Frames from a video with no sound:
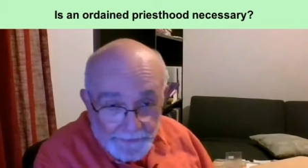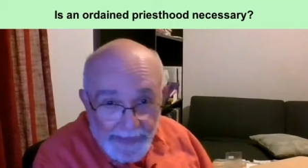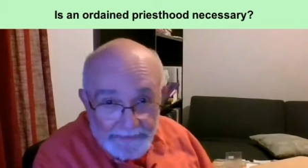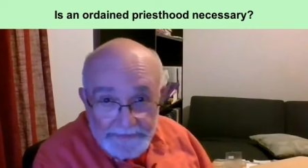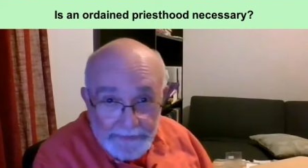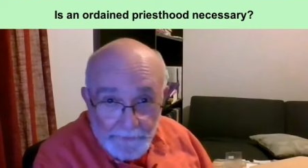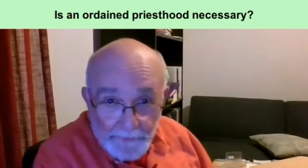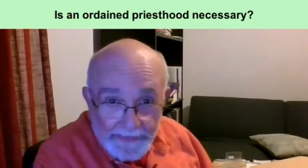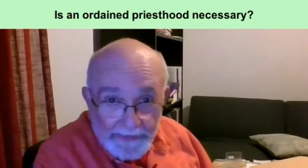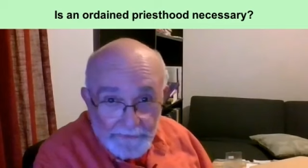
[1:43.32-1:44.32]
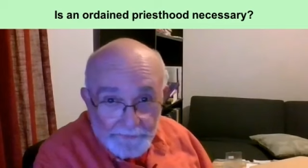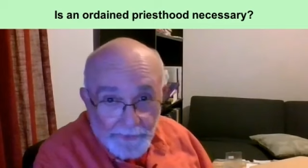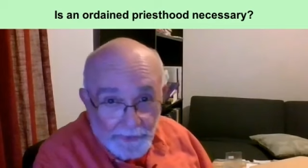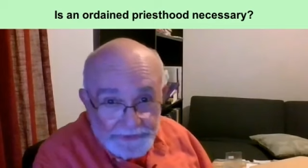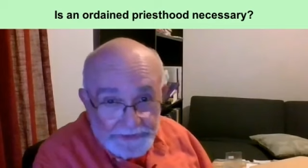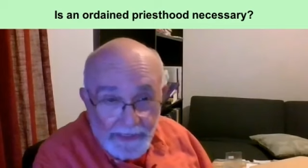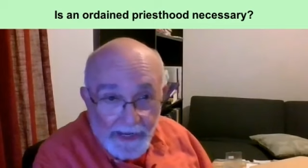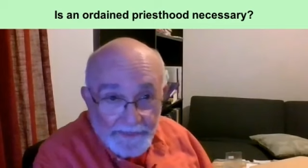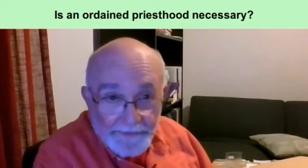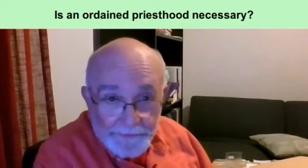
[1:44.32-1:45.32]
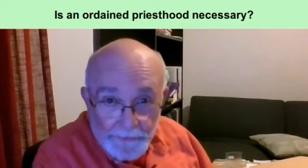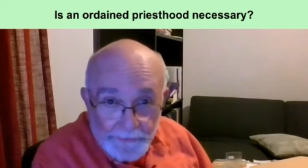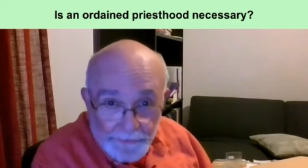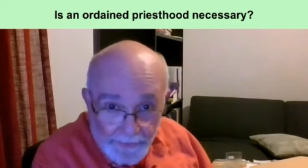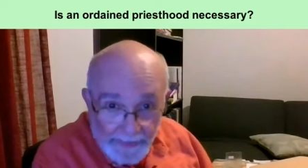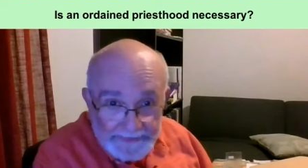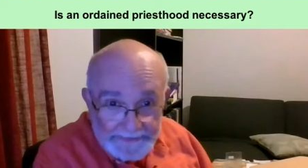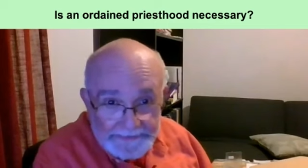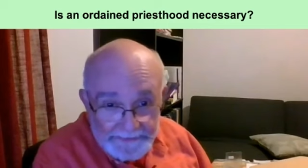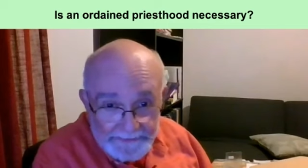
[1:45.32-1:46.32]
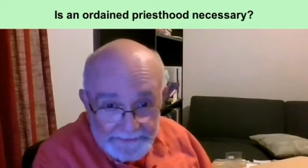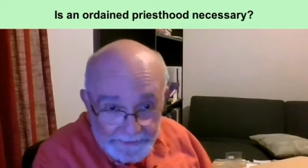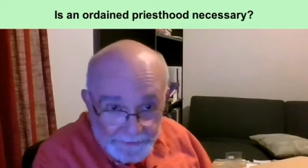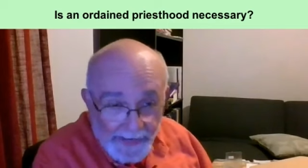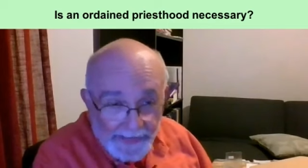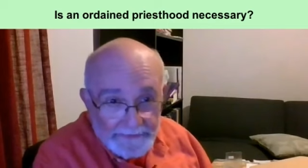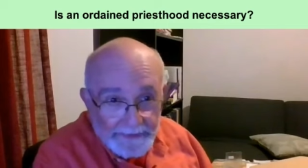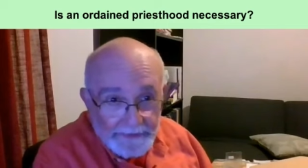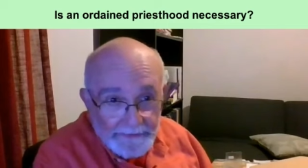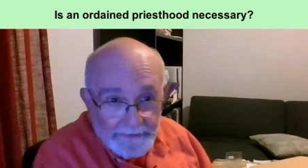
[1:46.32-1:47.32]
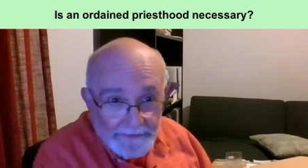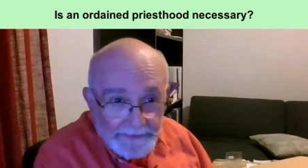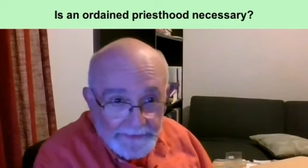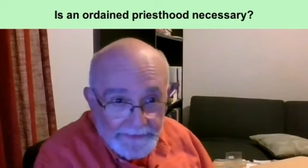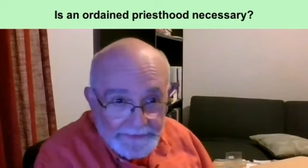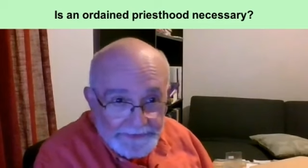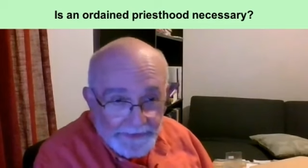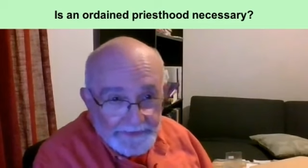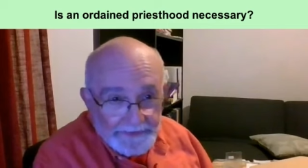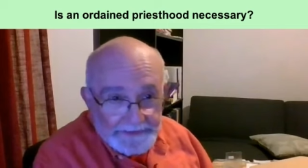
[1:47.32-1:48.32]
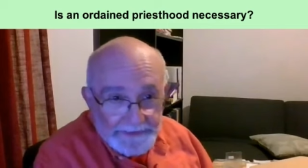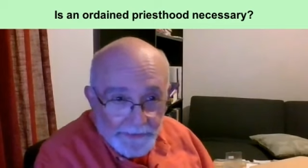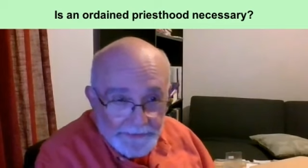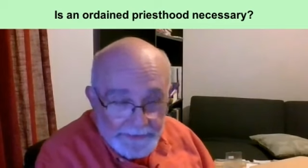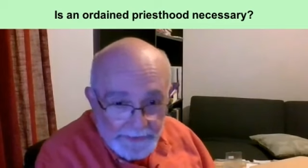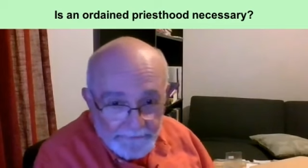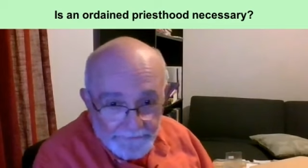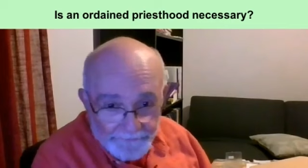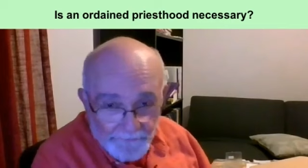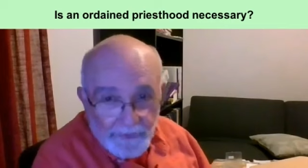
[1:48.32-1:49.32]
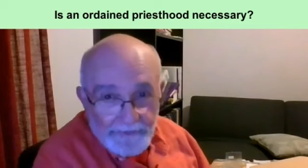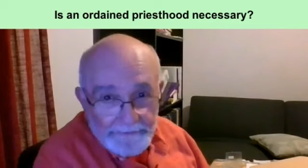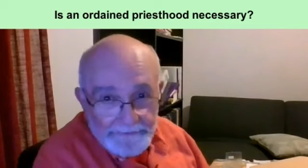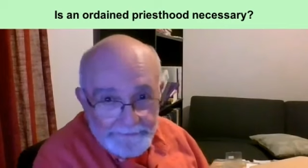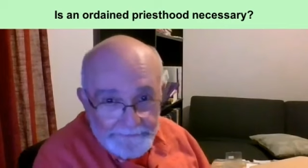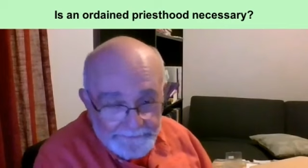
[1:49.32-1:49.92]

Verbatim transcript: directly. We can approach God through Christ directly. So there's no need for